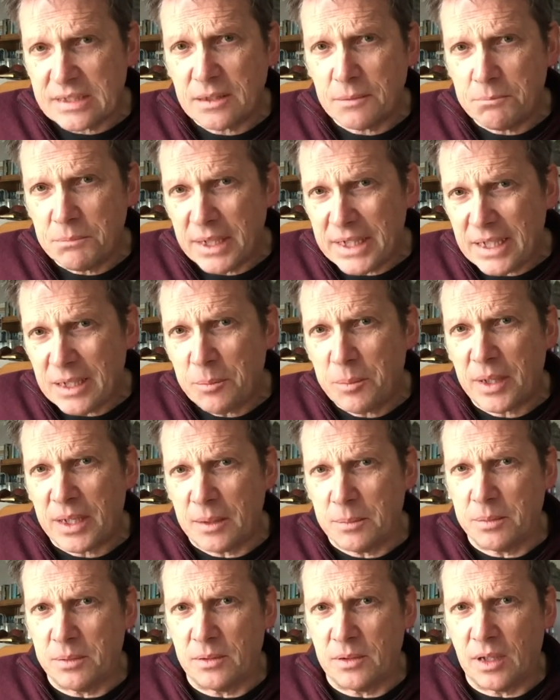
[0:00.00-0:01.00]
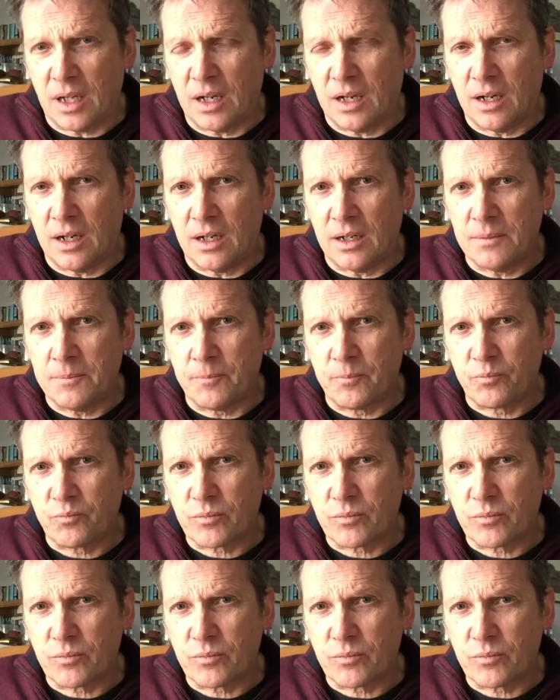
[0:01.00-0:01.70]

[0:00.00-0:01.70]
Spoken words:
that many people are